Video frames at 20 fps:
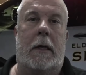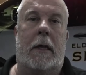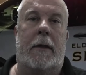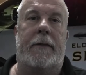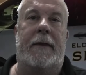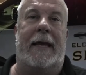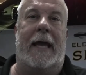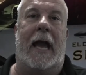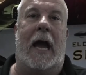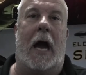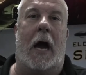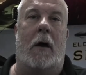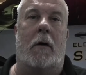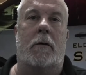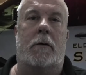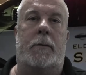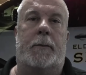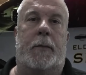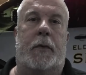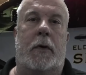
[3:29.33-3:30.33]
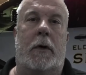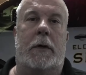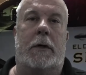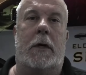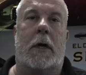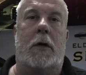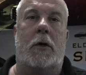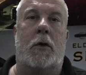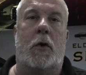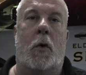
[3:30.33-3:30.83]
the output
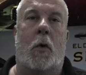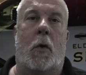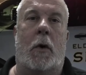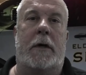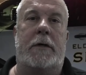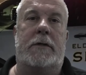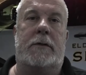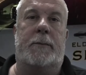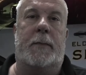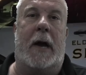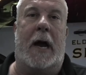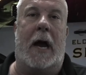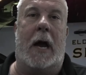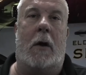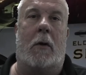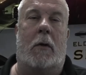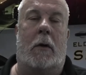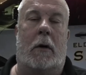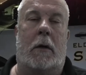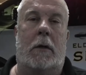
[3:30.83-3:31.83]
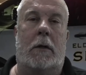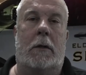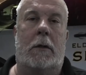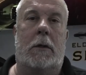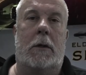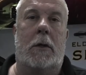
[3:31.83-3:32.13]
noise power